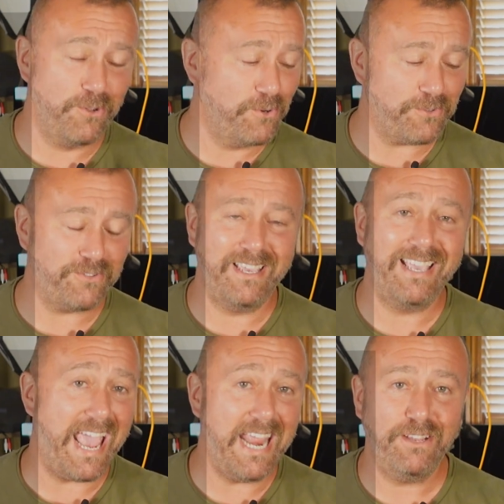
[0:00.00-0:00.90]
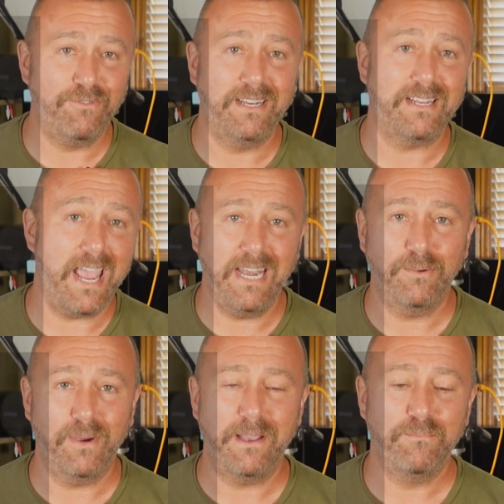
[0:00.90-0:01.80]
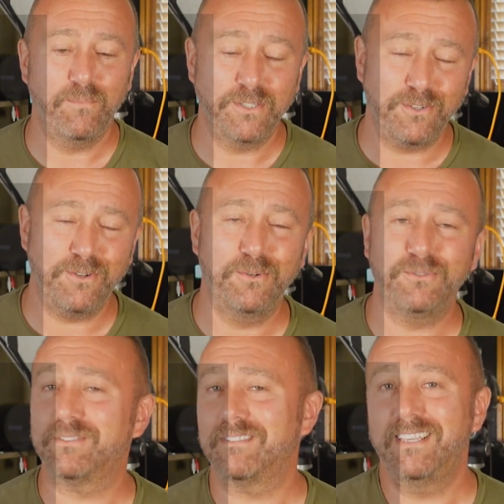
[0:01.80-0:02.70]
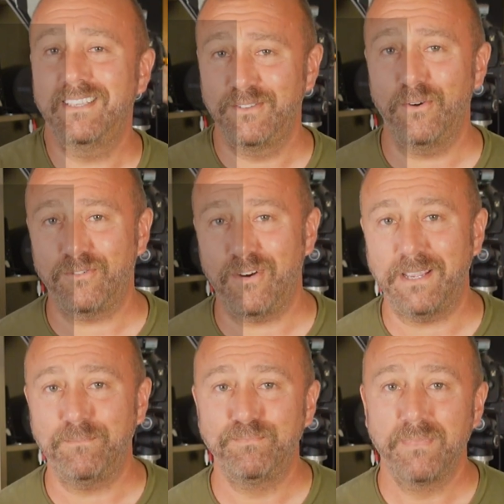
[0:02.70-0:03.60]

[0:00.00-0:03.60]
you're not seeing any red anywhere, which of course is not great.